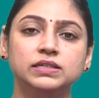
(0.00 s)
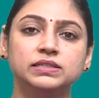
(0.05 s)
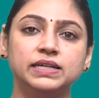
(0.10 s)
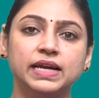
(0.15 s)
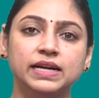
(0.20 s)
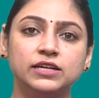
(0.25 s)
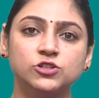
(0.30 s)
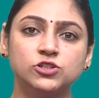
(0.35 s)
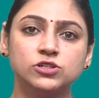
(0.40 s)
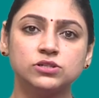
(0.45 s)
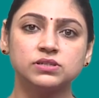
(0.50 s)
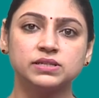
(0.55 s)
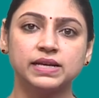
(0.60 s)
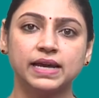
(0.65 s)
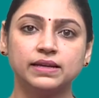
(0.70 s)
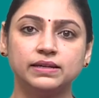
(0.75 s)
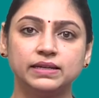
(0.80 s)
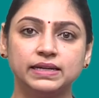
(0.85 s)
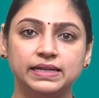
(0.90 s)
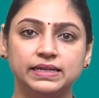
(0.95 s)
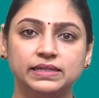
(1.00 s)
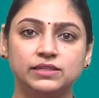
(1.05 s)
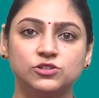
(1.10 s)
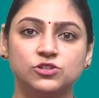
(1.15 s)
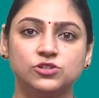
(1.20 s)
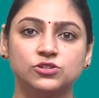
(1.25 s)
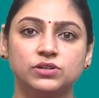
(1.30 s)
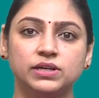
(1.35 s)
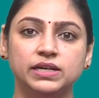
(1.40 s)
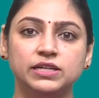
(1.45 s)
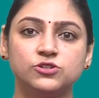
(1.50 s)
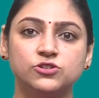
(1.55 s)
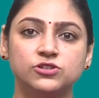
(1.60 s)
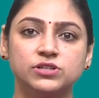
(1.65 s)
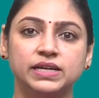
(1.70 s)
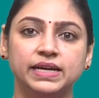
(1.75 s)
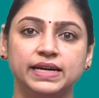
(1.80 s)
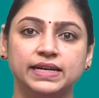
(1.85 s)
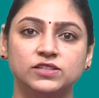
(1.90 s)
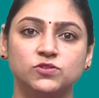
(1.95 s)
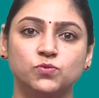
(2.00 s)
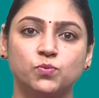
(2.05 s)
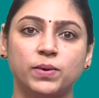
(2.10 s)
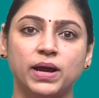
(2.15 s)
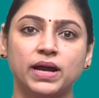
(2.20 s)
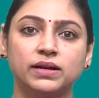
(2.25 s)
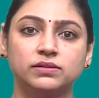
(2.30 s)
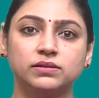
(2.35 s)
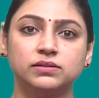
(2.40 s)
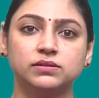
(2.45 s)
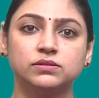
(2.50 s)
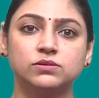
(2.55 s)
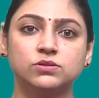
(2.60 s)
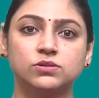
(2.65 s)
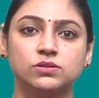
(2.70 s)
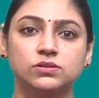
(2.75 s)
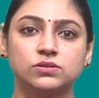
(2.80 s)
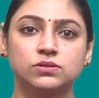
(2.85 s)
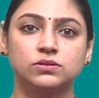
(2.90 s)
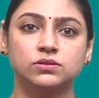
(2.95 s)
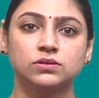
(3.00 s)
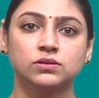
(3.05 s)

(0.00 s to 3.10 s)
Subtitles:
Textures can aid intricate patterns,